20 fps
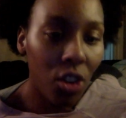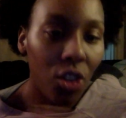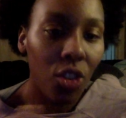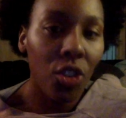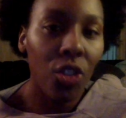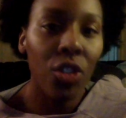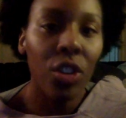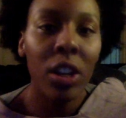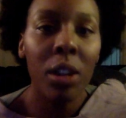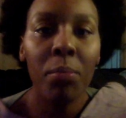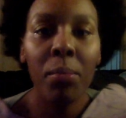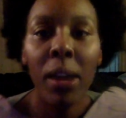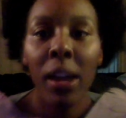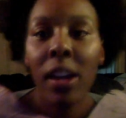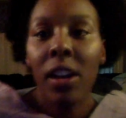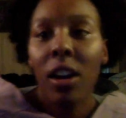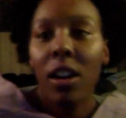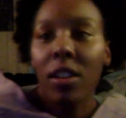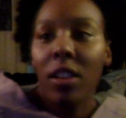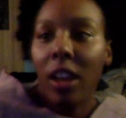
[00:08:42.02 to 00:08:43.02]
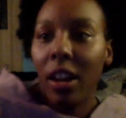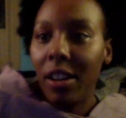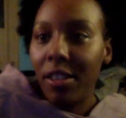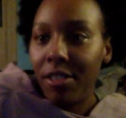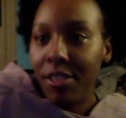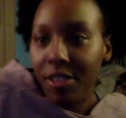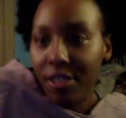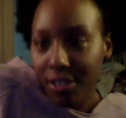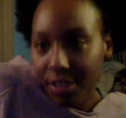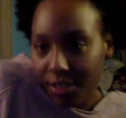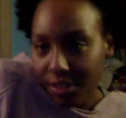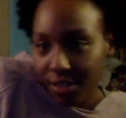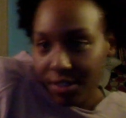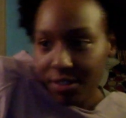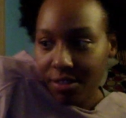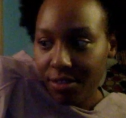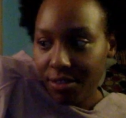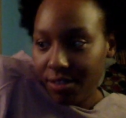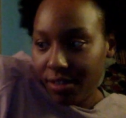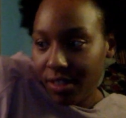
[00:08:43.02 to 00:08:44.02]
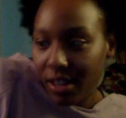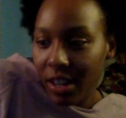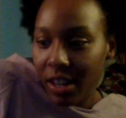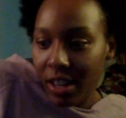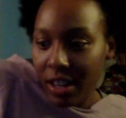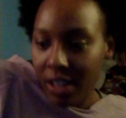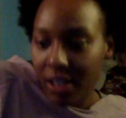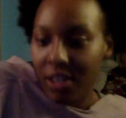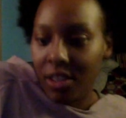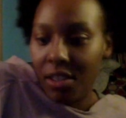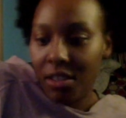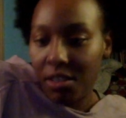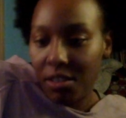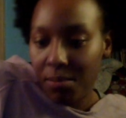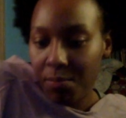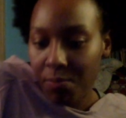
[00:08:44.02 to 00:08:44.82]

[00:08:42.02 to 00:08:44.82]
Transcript: remake our life, I guess.